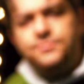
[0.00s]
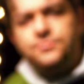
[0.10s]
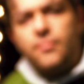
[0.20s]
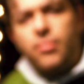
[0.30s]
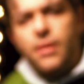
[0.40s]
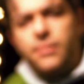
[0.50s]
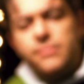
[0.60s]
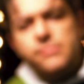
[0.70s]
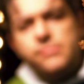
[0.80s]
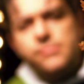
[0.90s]
of a
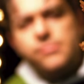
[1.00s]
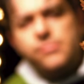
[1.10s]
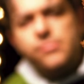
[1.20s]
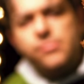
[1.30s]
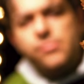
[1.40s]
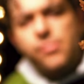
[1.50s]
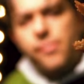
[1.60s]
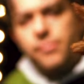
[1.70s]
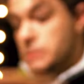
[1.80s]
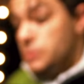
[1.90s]
sweetness, but yeah, it's still
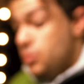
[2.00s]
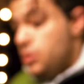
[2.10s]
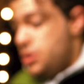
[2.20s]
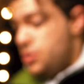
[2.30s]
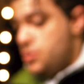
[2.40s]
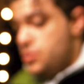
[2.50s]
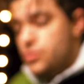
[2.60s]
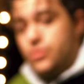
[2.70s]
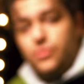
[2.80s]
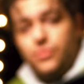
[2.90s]
savory.
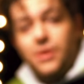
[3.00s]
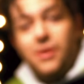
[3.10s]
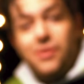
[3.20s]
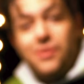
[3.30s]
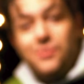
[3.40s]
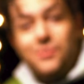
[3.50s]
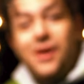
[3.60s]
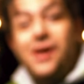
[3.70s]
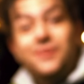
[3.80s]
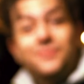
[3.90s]
Whoa.
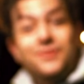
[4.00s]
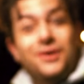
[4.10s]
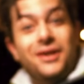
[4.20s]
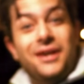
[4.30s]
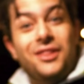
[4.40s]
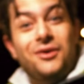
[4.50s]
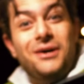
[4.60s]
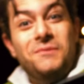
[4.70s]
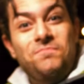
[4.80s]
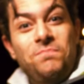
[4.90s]
Well, not
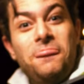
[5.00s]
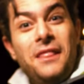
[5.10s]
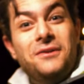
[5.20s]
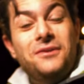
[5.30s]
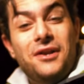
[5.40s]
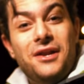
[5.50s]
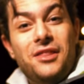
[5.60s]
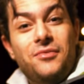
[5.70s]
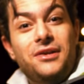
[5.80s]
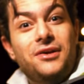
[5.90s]
another one. Not another one,